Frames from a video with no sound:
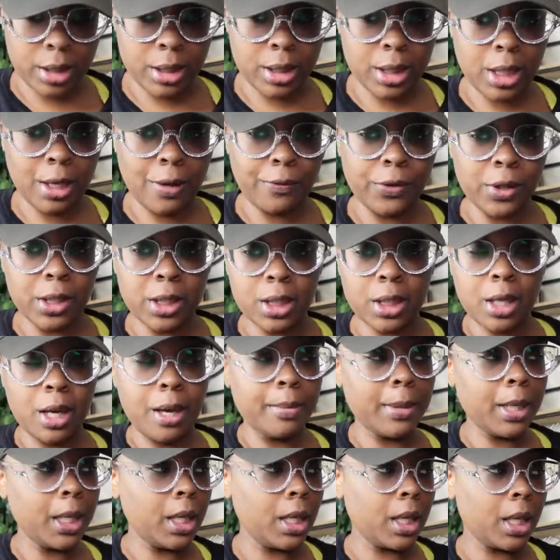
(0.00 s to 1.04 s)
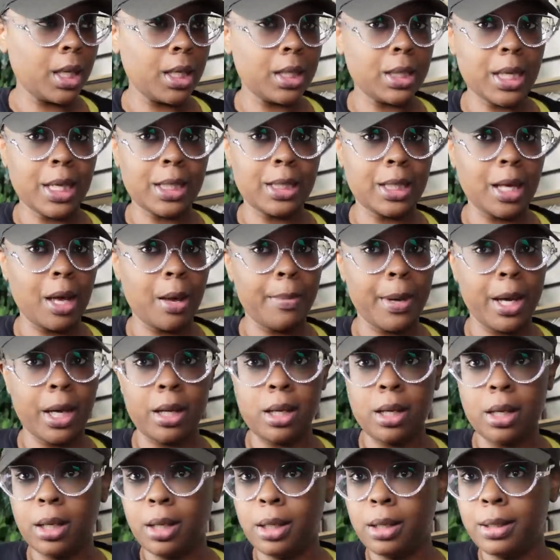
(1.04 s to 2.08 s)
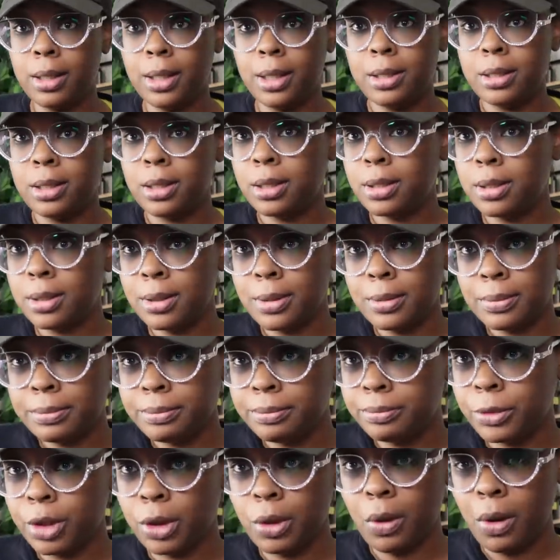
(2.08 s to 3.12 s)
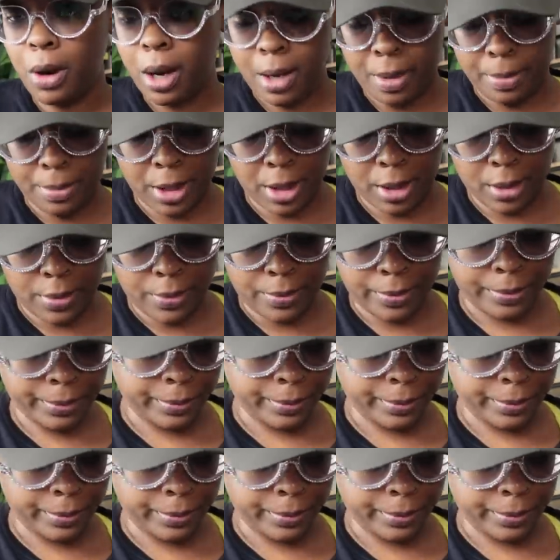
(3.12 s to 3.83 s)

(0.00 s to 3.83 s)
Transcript: and stuff this come in because I saw my color and just grabbed it.